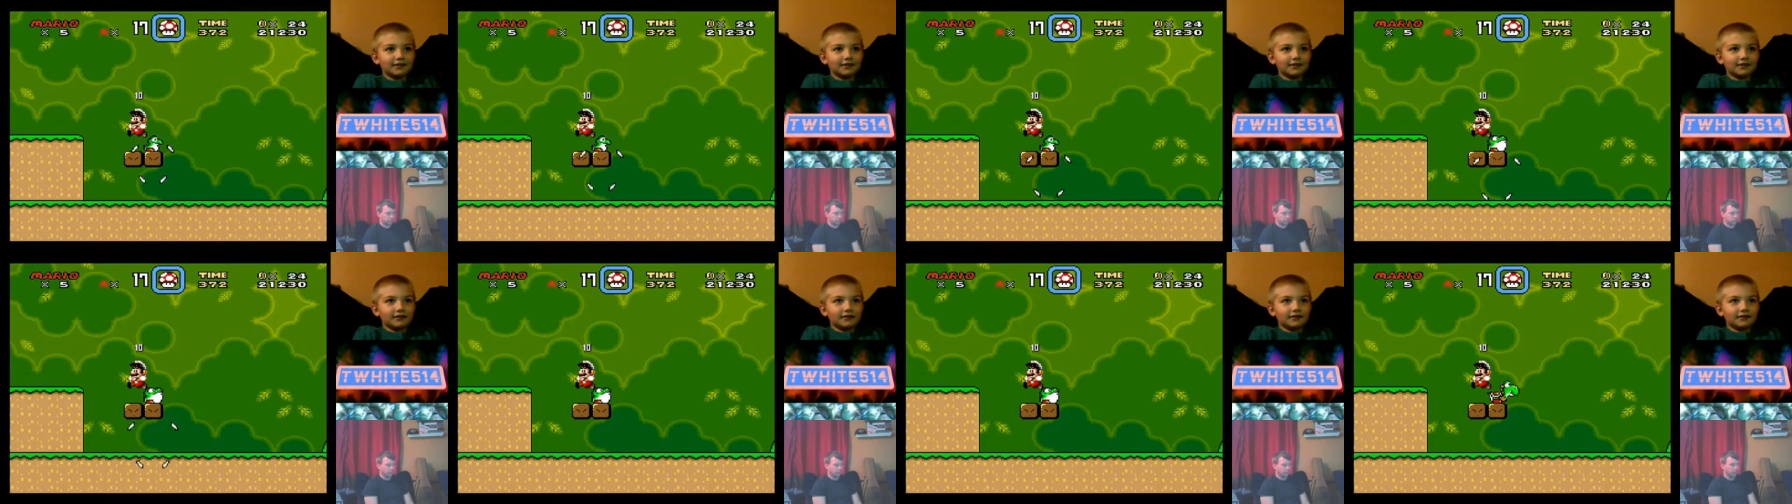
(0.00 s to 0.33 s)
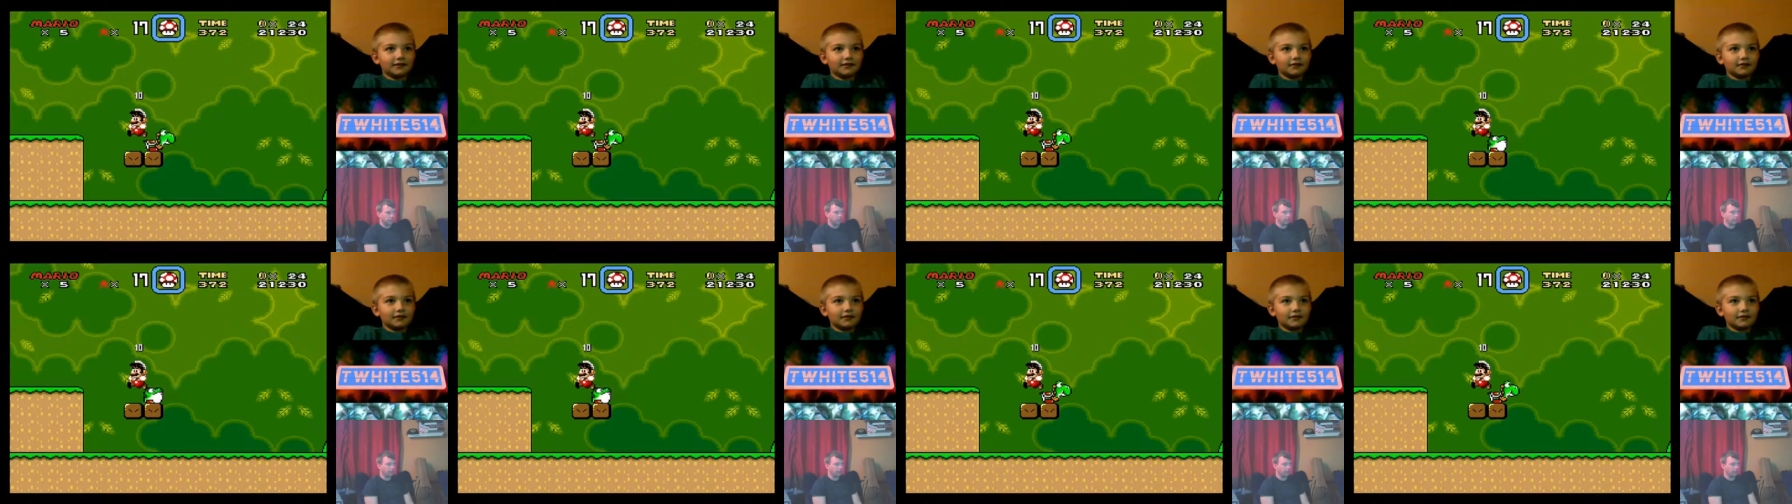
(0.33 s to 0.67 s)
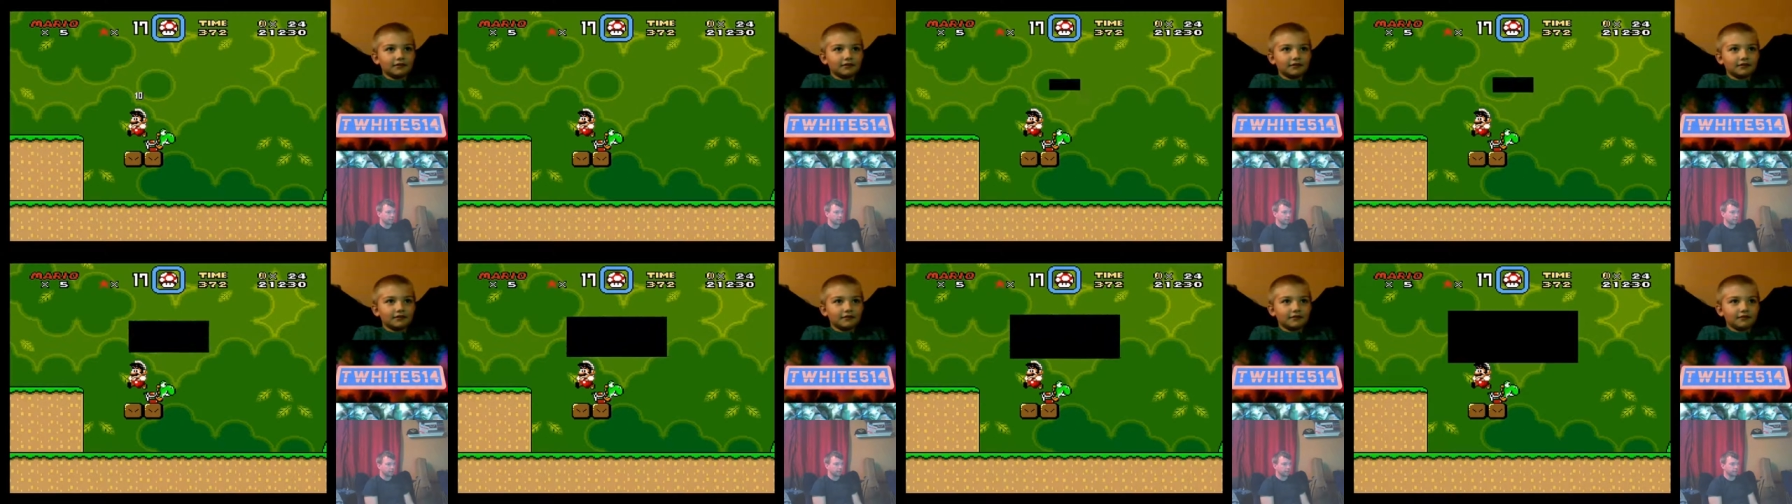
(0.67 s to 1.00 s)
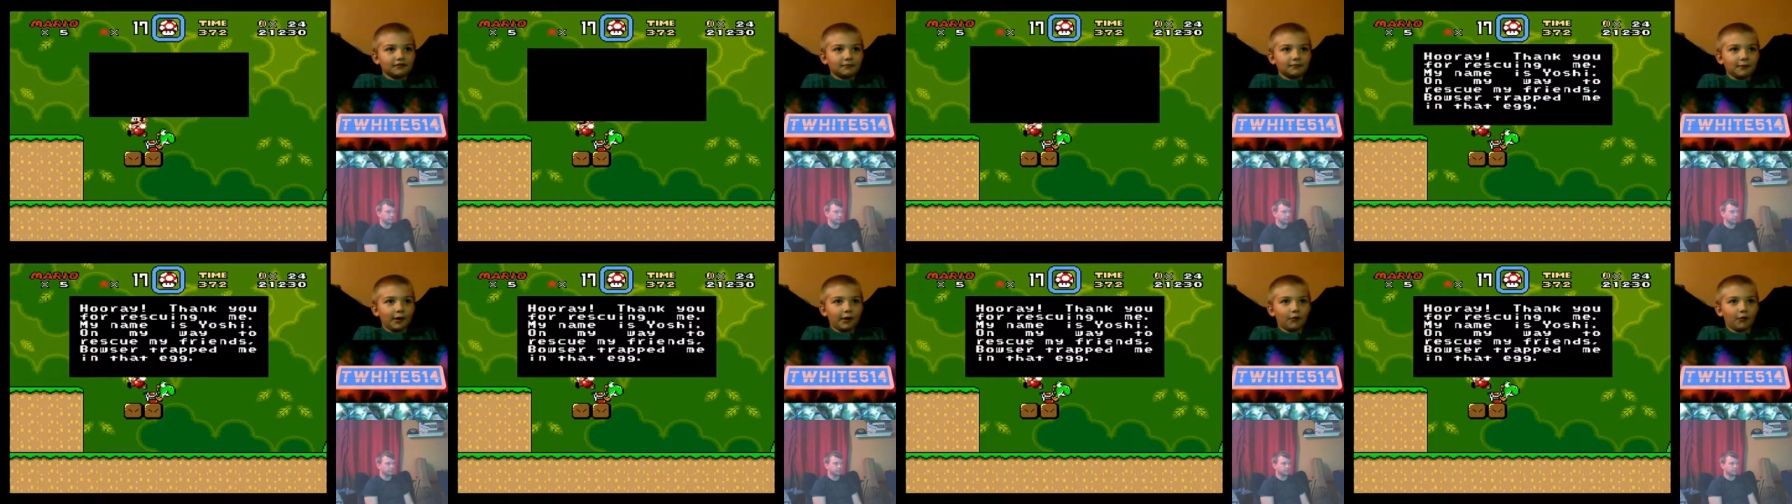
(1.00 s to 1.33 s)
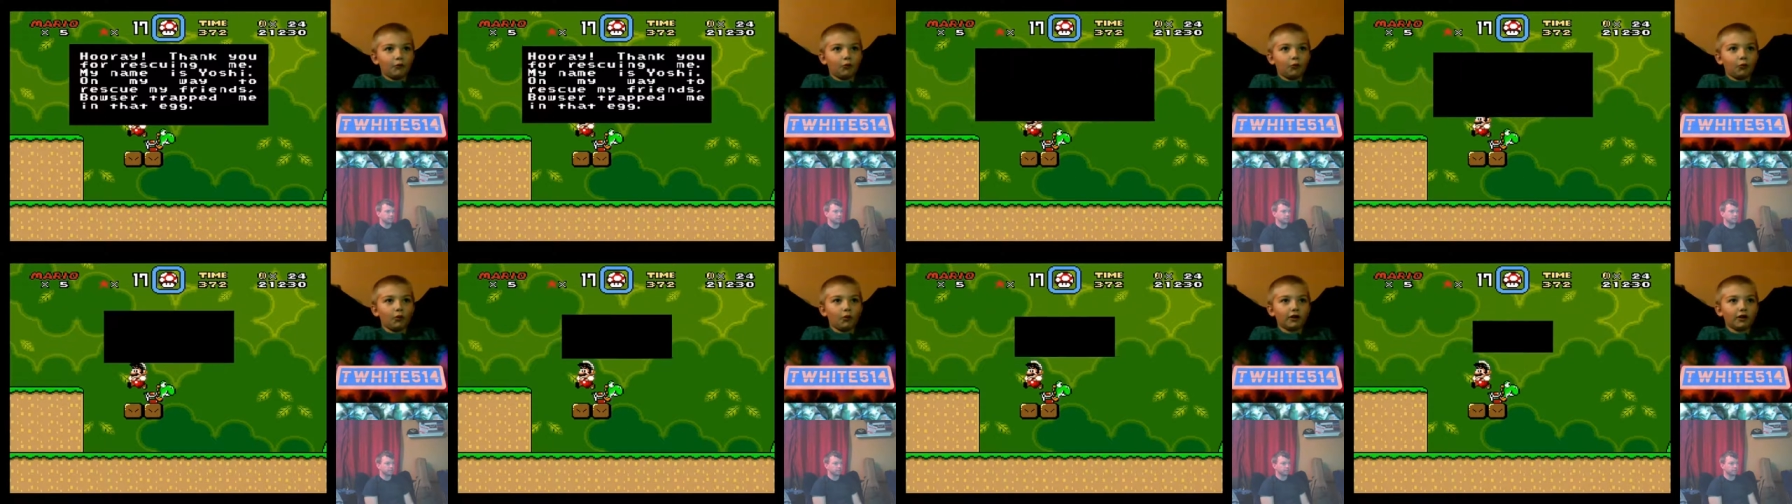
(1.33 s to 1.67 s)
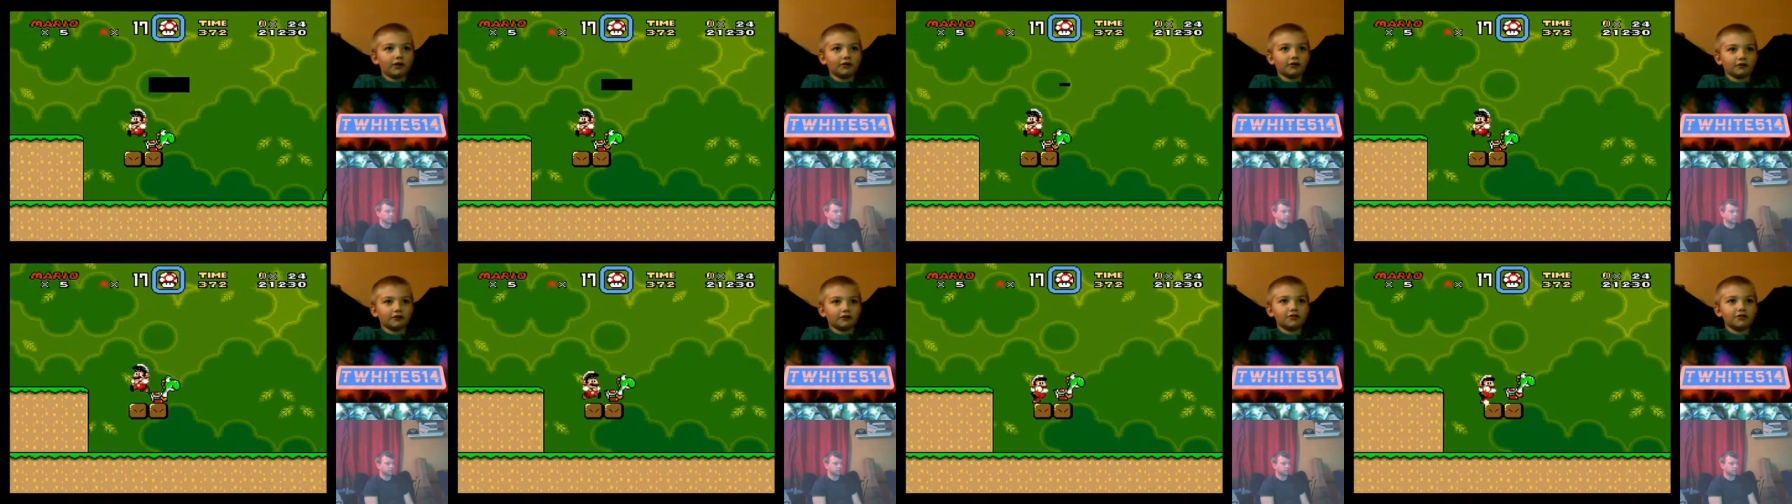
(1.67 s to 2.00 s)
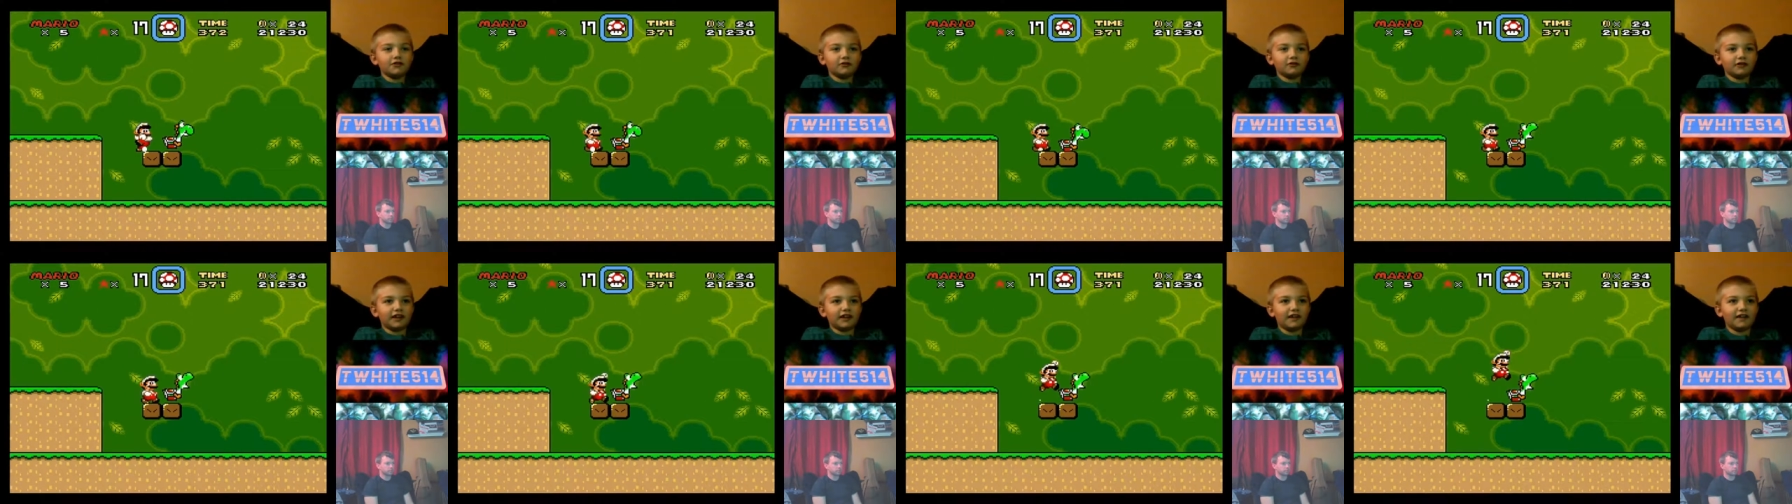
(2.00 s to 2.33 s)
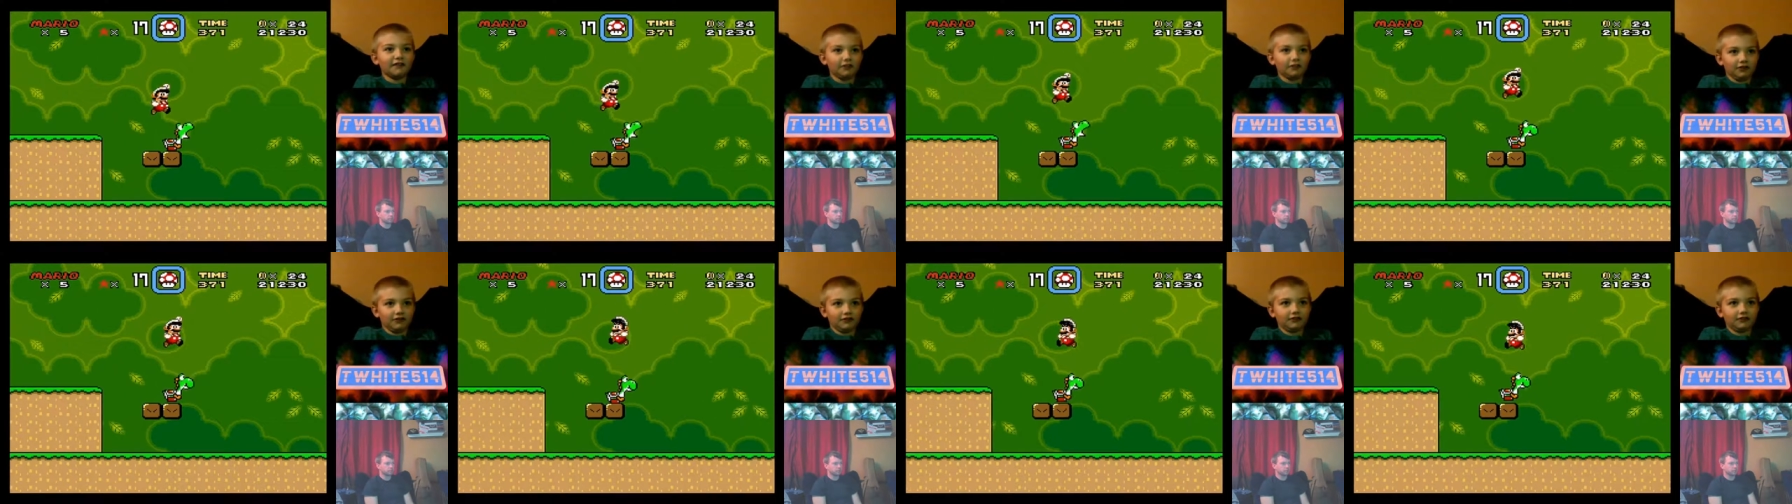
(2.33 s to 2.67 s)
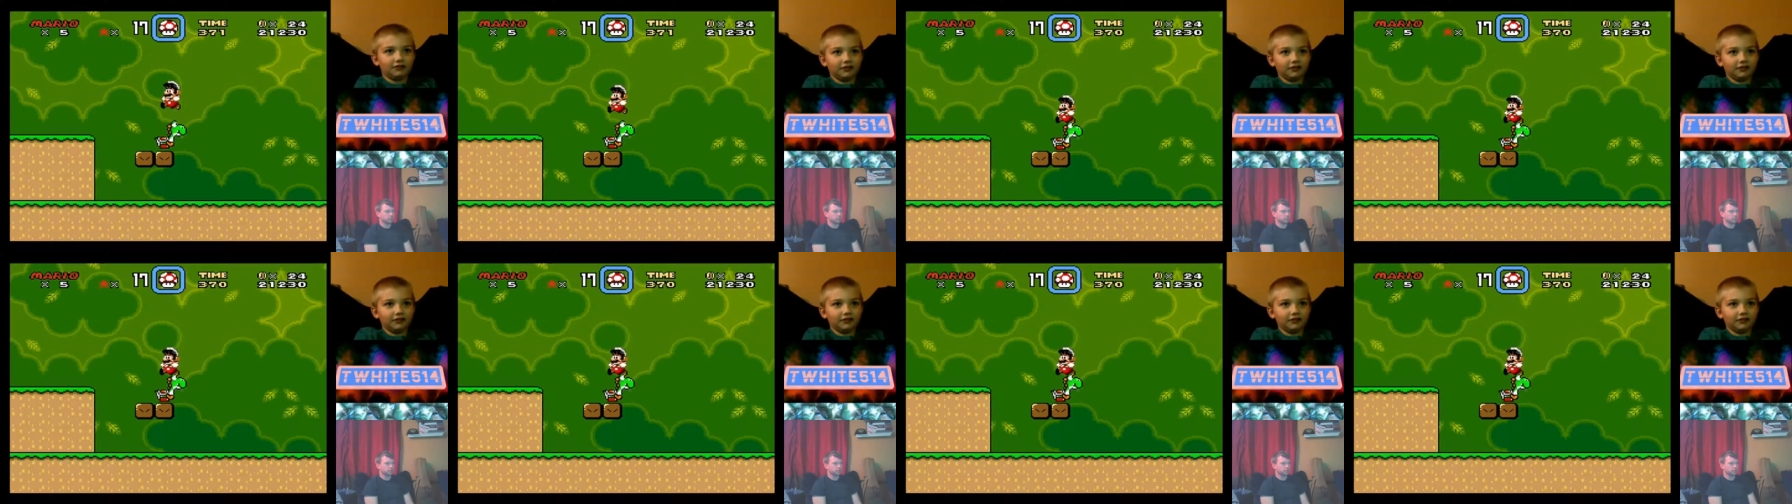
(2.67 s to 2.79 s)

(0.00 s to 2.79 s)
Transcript: Half. Like one or two levels.